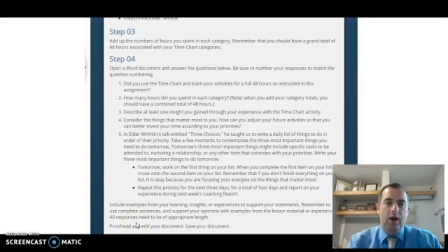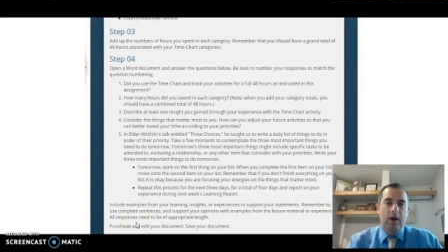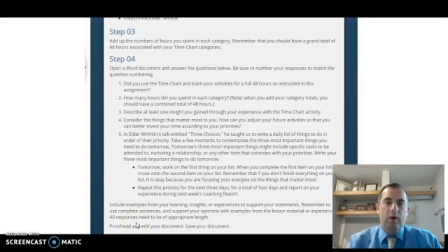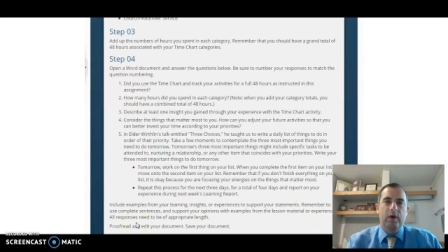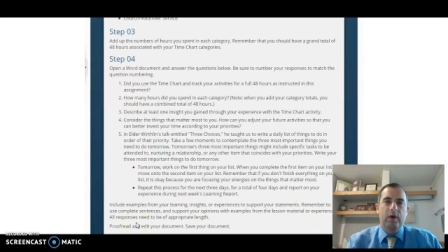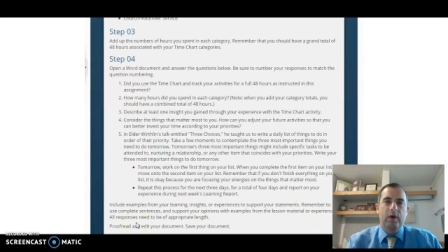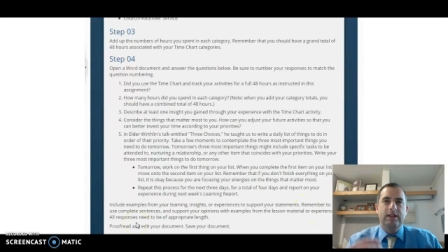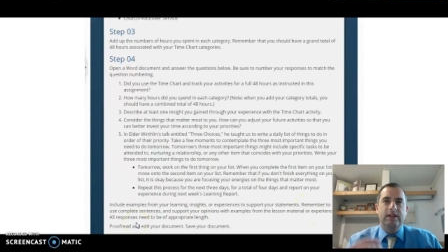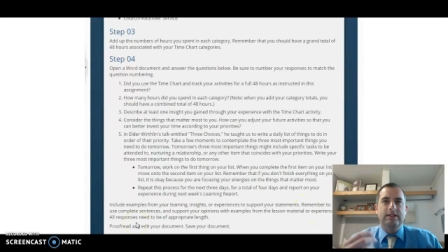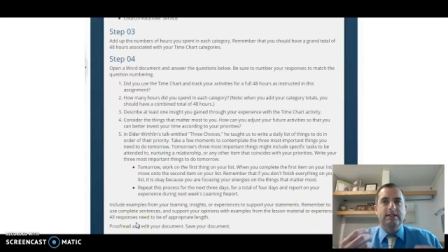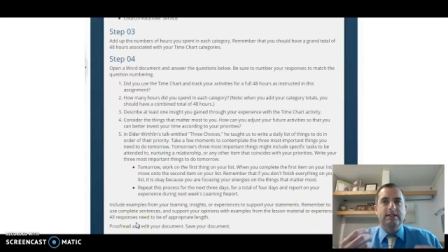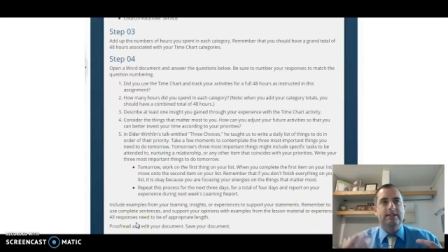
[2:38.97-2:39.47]

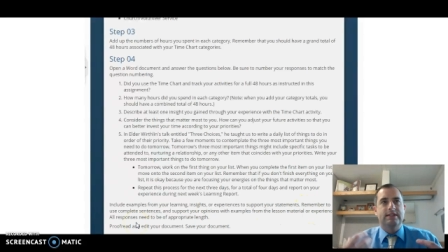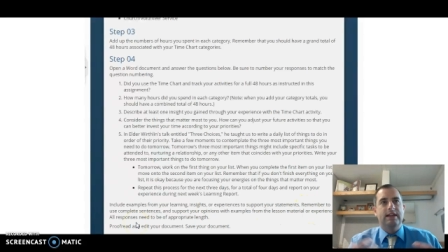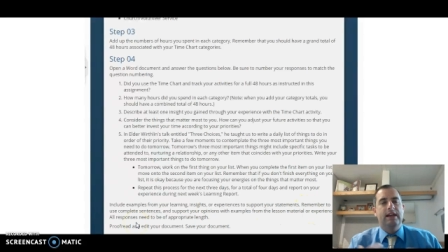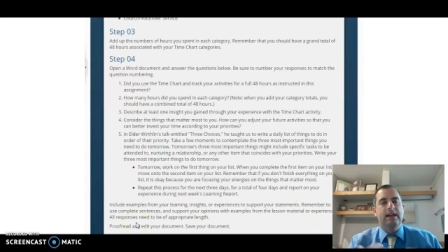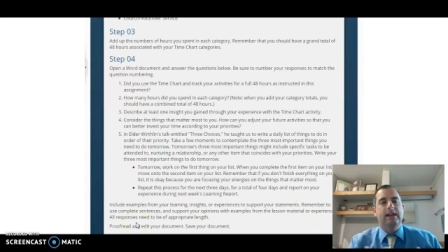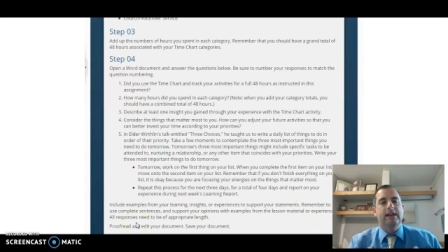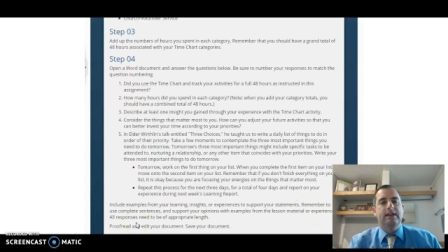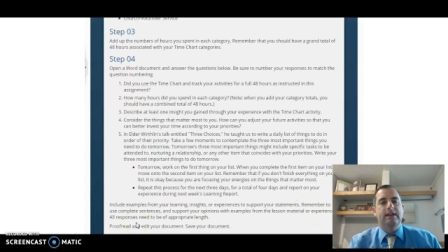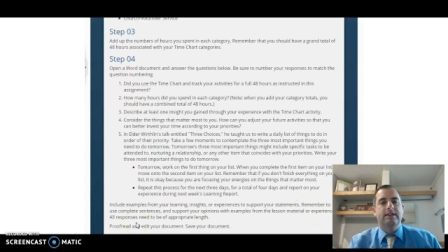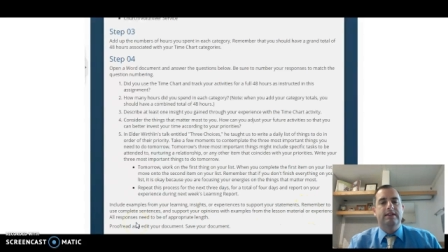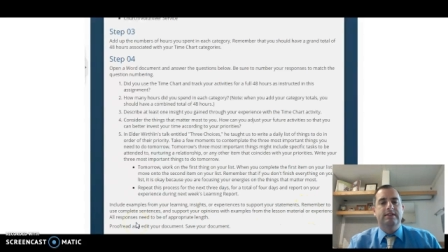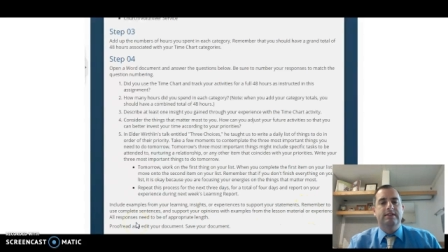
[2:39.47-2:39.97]
What this is
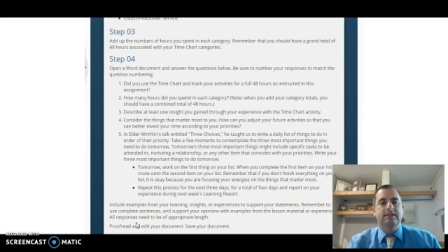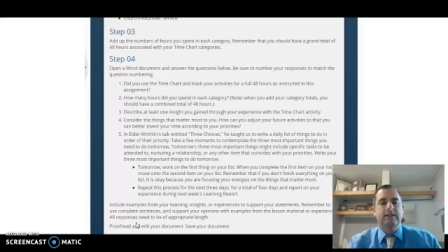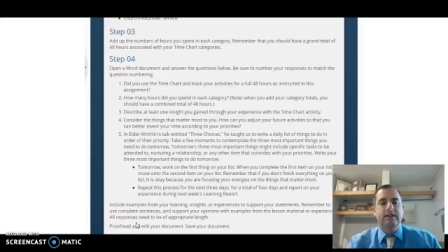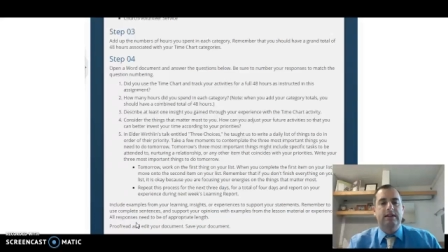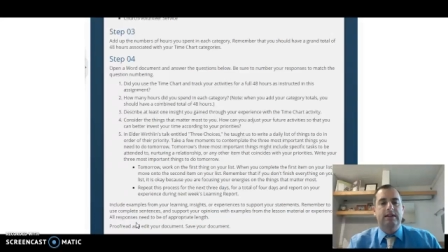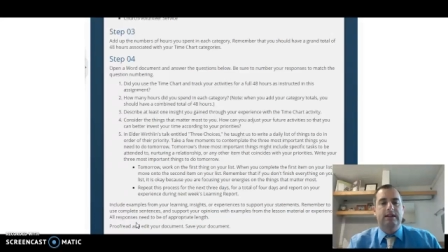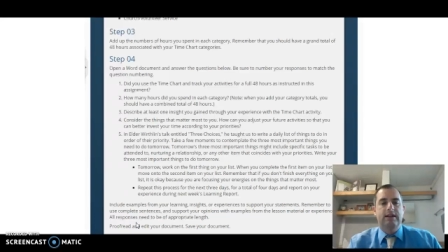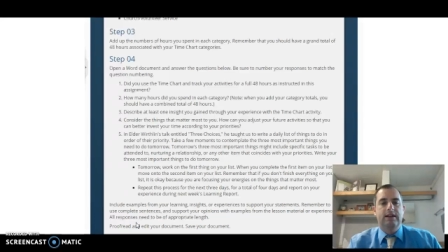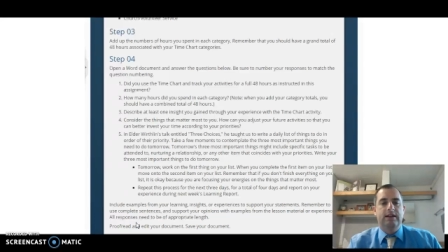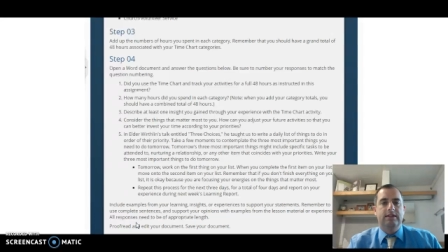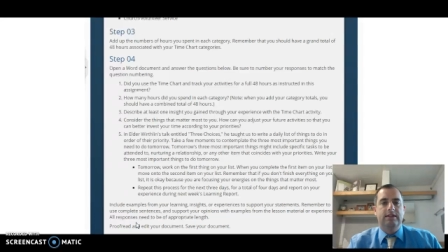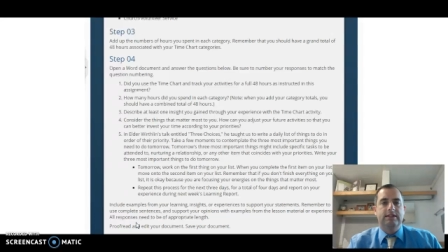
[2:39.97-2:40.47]
saying is
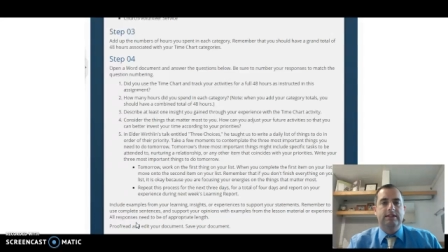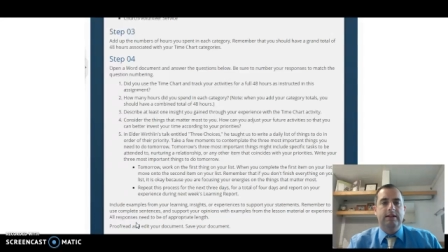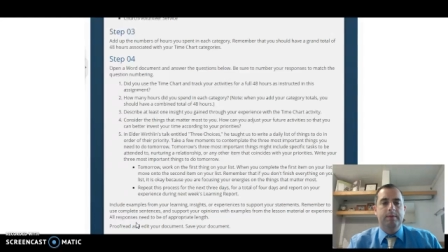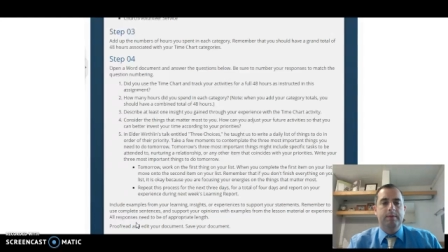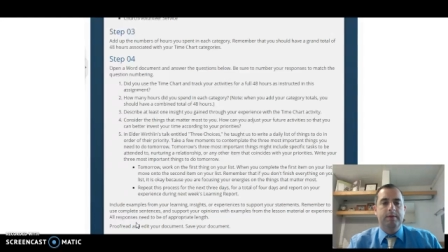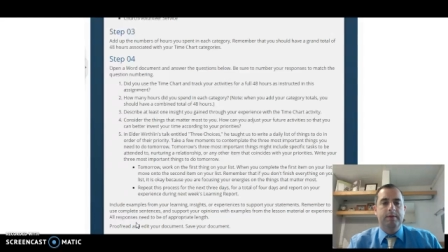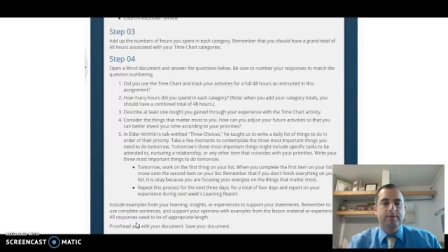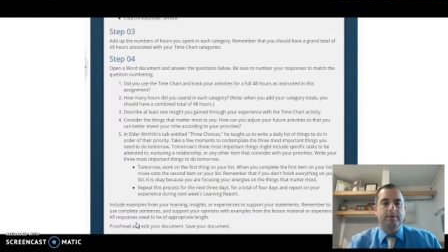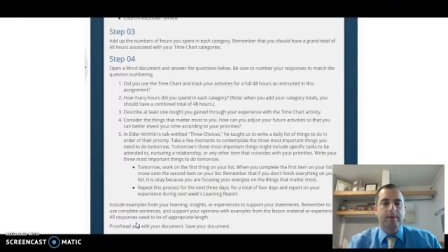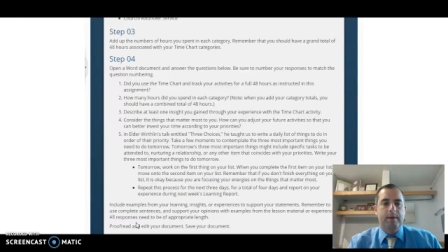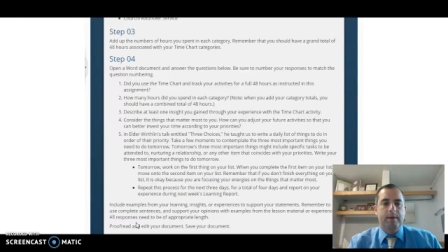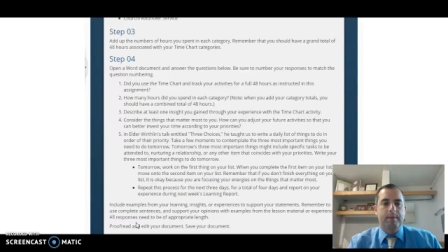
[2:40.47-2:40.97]
some of
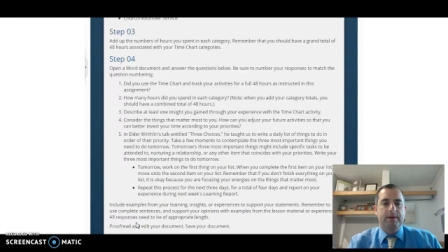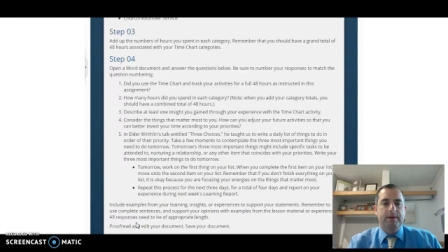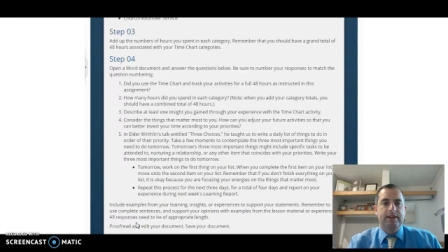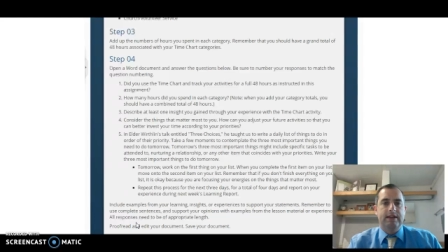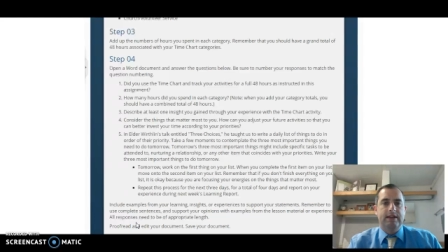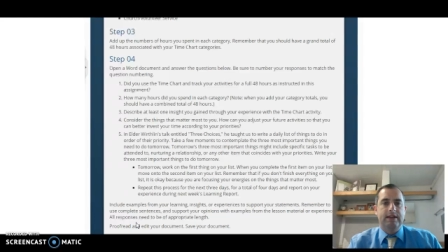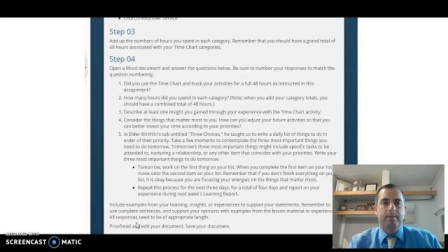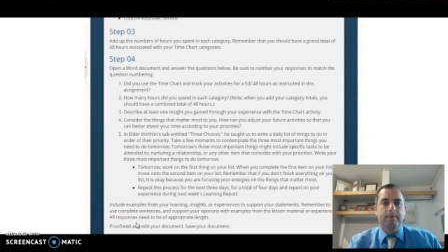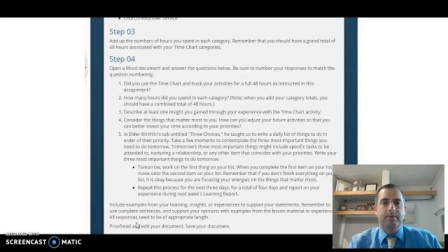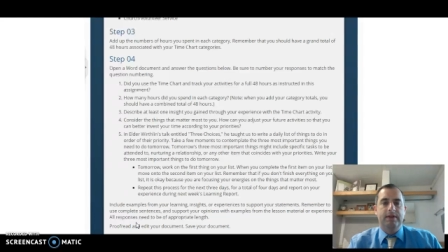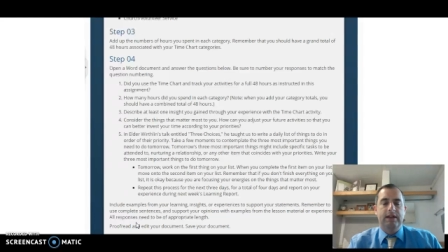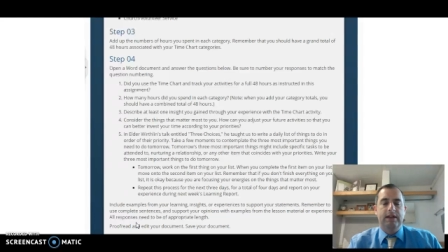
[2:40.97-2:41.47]
these might be
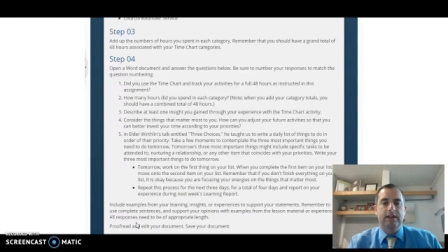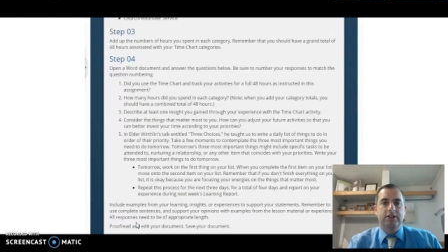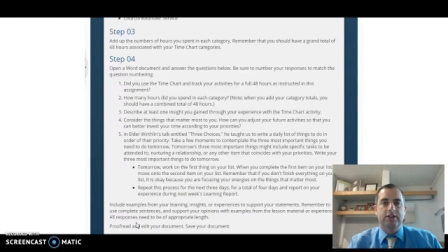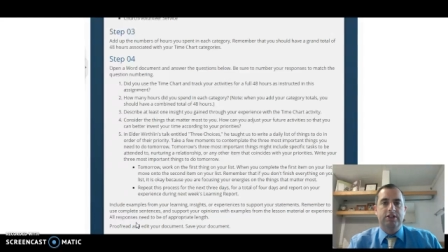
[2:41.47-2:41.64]
tempting